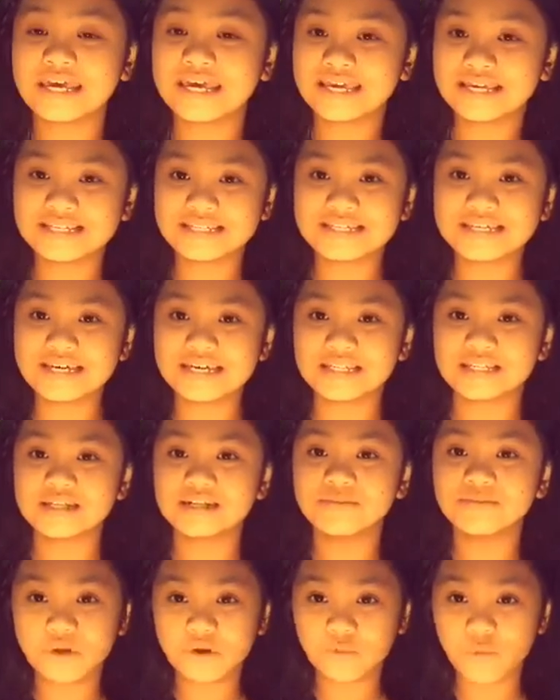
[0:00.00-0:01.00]
Indeed,
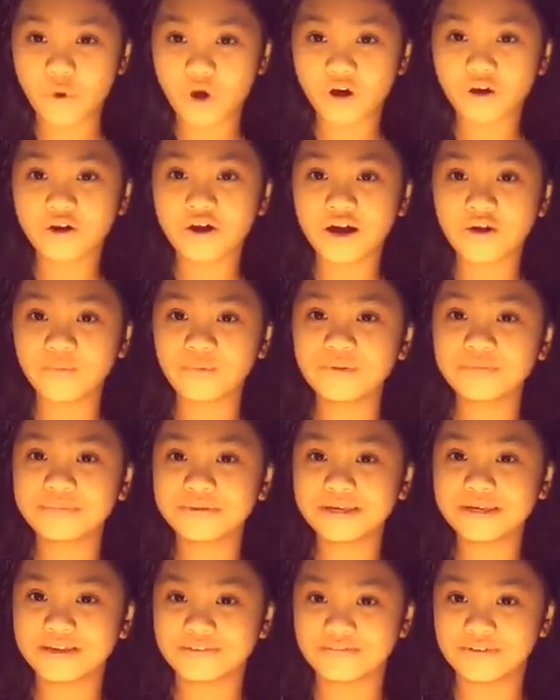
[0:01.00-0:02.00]
the water I will be
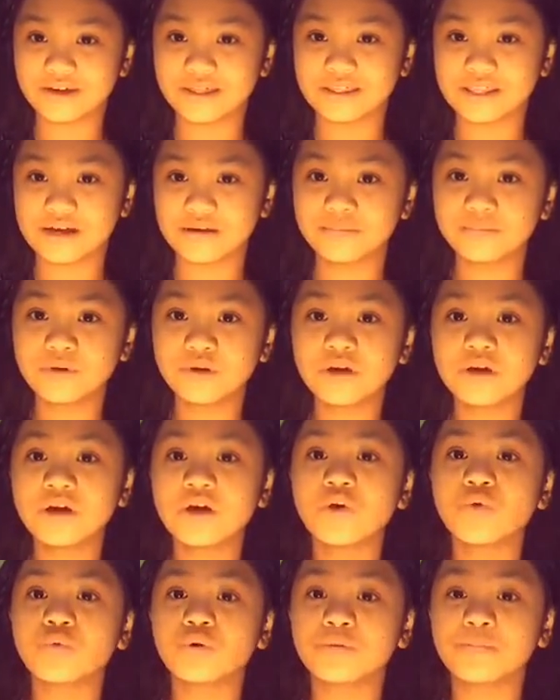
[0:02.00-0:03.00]
giving them
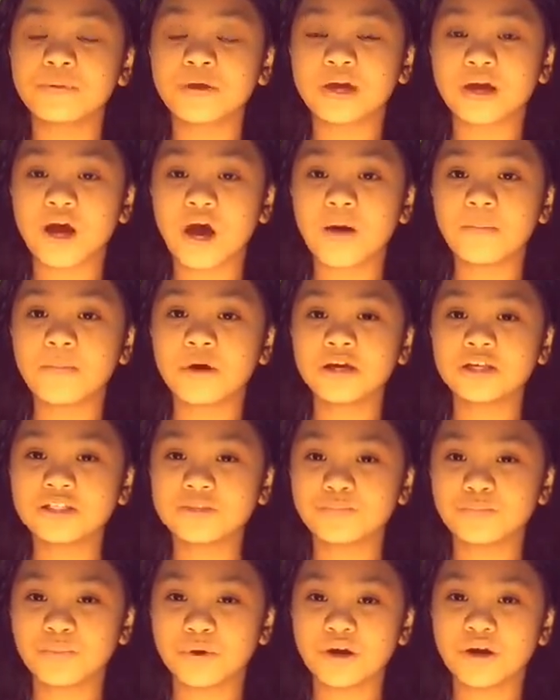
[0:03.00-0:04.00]
will become a
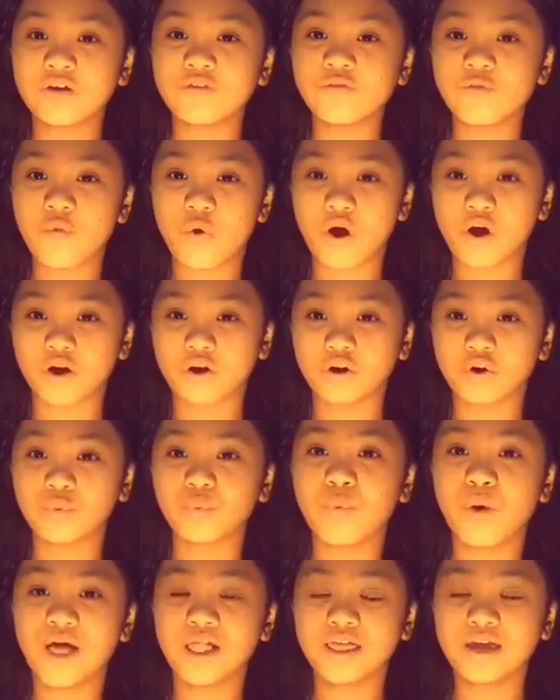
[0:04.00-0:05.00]
spring of water
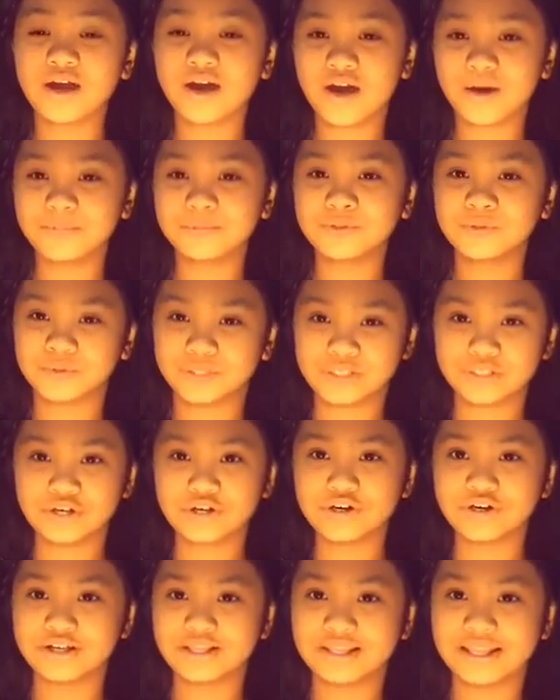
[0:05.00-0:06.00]
welling up to
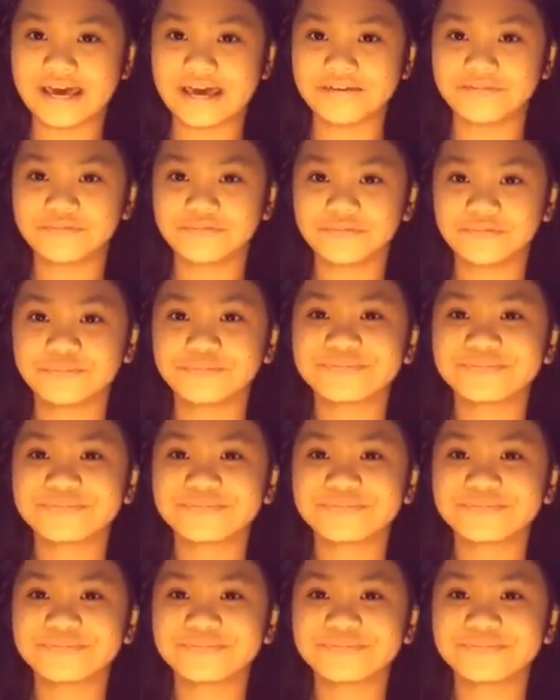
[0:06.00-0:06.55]
eternal life.